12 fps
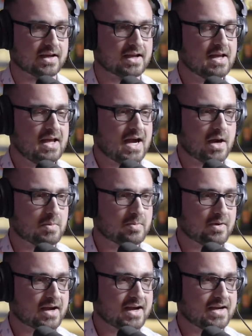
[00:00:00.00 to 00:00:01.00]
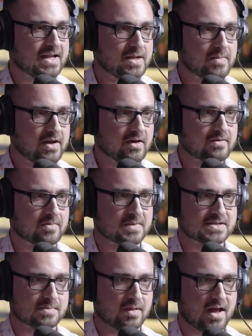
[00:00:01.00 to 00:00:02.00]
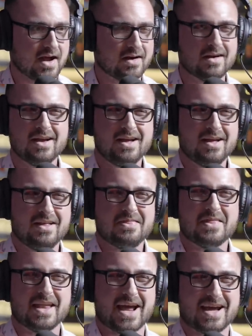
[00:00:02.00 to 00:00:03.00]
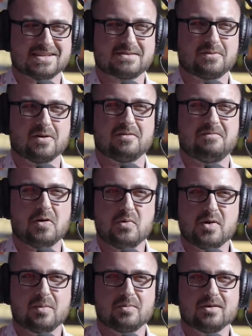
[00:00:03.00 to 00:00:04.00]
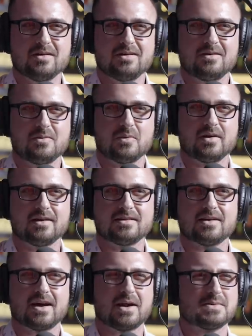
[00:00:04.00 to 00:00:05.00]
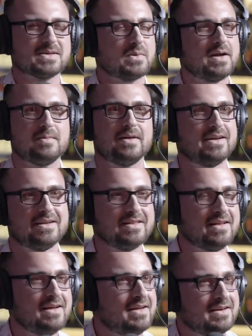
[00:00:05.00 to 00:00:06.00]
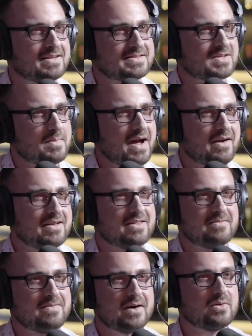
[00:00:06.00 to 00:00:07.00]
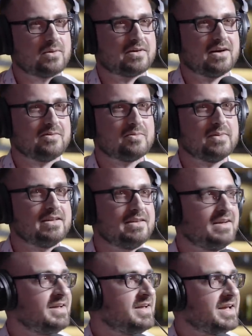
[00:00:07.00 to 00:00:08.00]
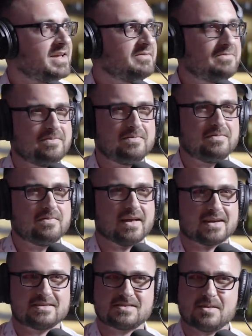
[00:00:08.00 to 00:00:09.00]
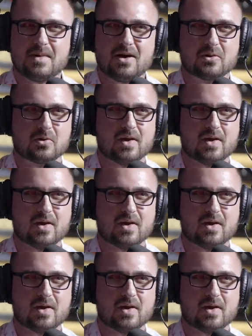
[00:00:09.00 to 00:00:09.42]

Like I remember I got an email from the supplier that asked for a phone number, wanted to talk, and I was like, wait a minute, did did somehow did the federal government and f like somehow